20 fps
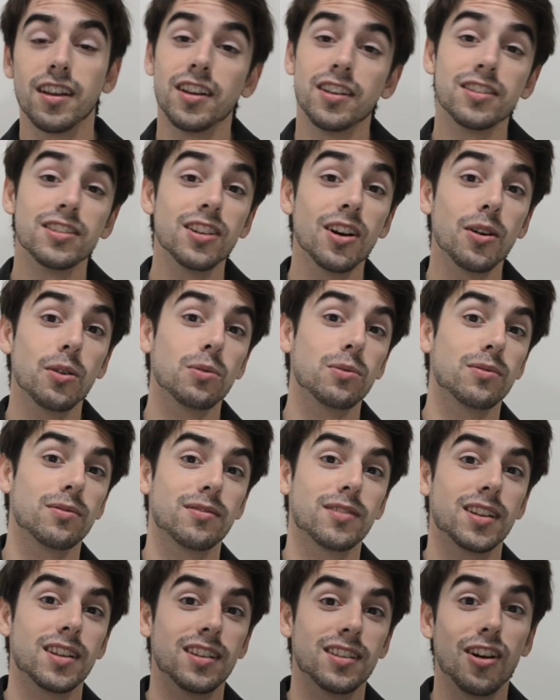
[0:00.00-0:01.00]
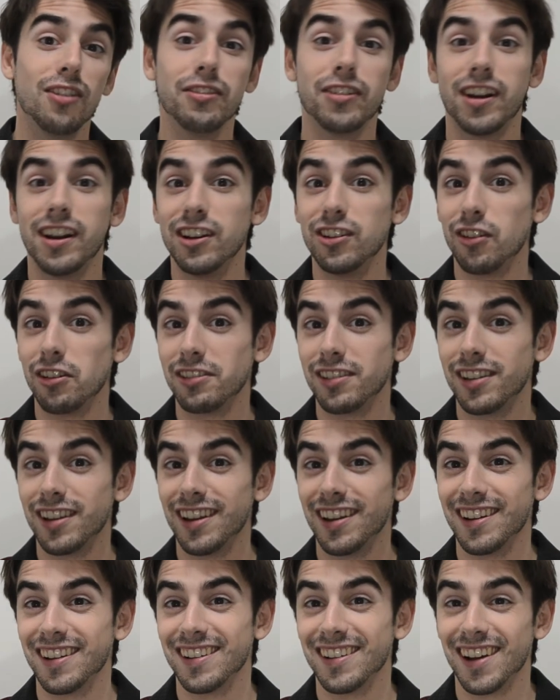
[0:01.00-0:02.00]
So it's all very
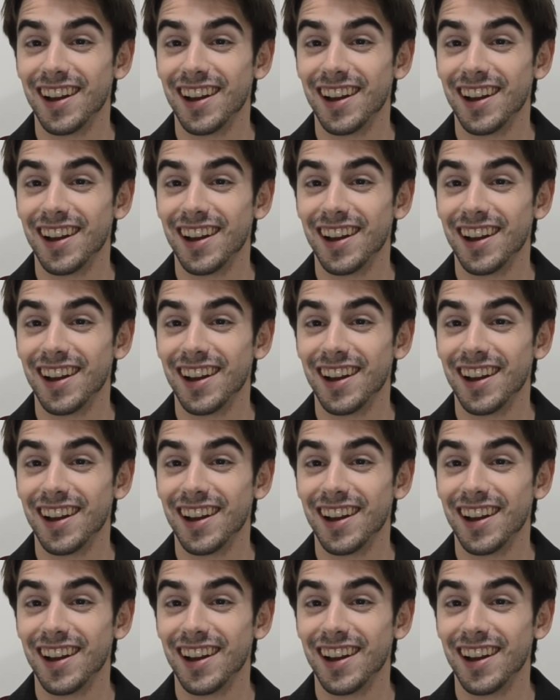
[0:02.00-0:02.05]
interesting.